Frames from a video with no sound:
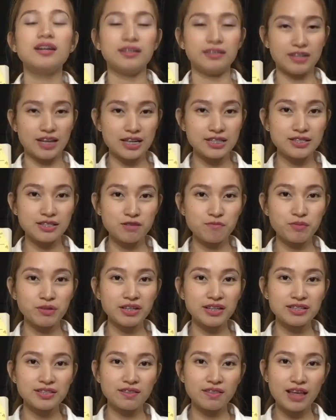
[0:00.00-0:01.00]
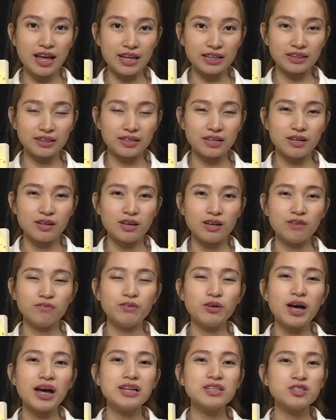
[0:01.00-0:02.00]
As simple as that. If you
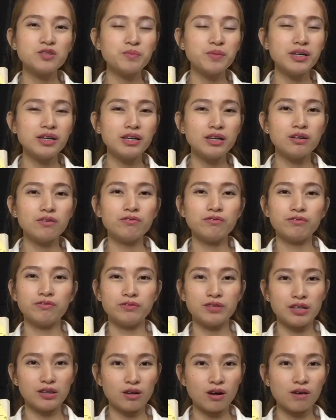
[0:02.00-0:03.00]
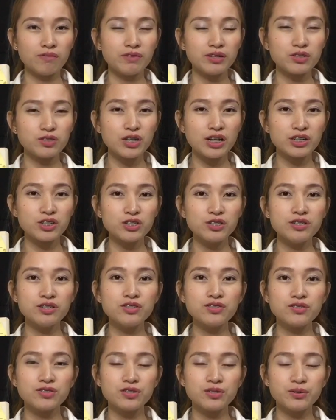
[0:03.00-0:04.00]
ask me if the law of attraction is
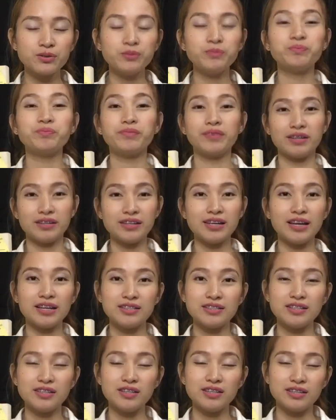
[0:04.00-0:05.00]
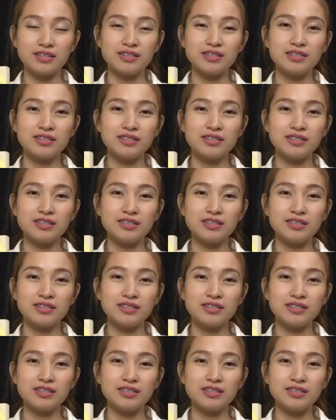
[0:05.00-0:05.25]
true, yes, it is.